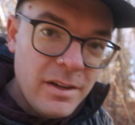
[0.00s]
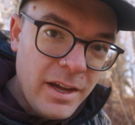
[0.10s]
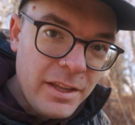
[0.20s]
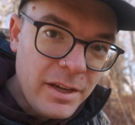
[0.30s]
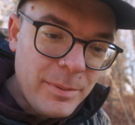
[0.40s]

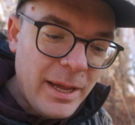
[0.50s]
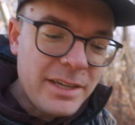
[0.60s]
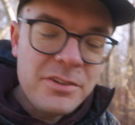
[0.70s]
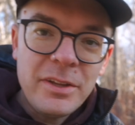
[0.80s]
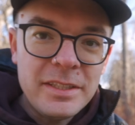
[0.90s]
I like black,
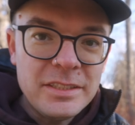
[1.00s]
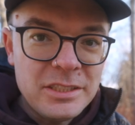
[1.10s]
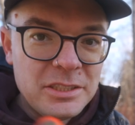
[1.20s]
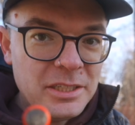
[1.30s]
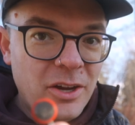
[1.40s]
so I think this
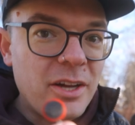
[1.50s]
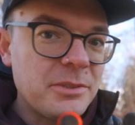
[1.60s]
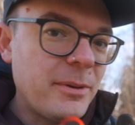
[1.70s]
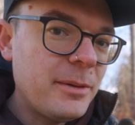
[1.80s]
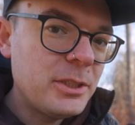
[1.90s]
is an
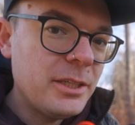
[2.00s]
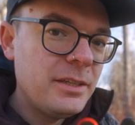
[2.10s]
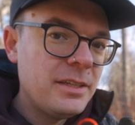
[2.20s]
awesome option.